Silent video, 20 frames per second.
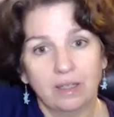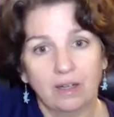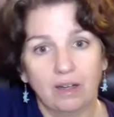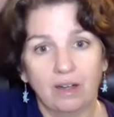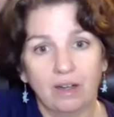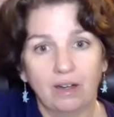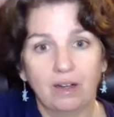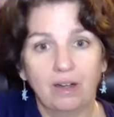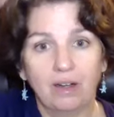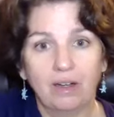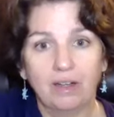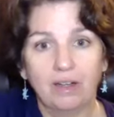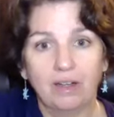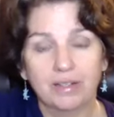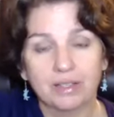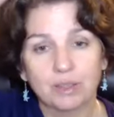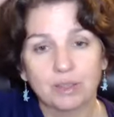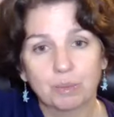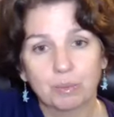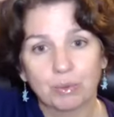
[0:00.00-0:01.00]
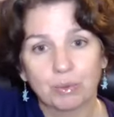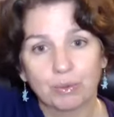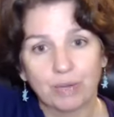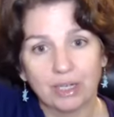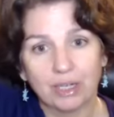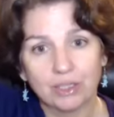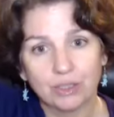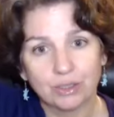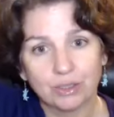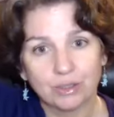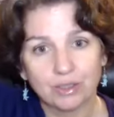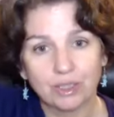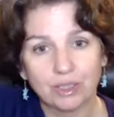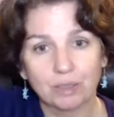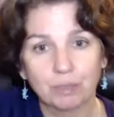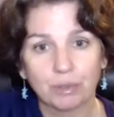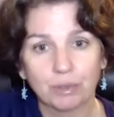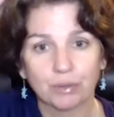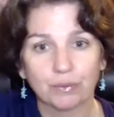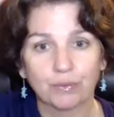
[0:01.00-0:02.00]
All this pressure to
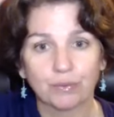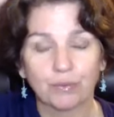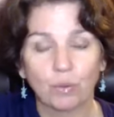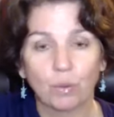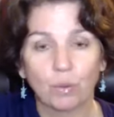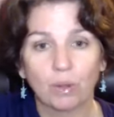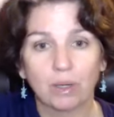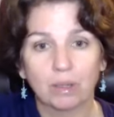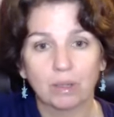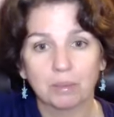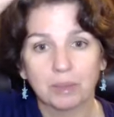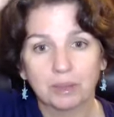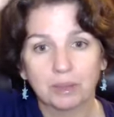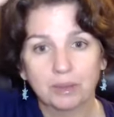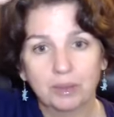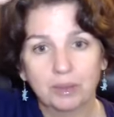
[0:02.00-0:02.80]
perform,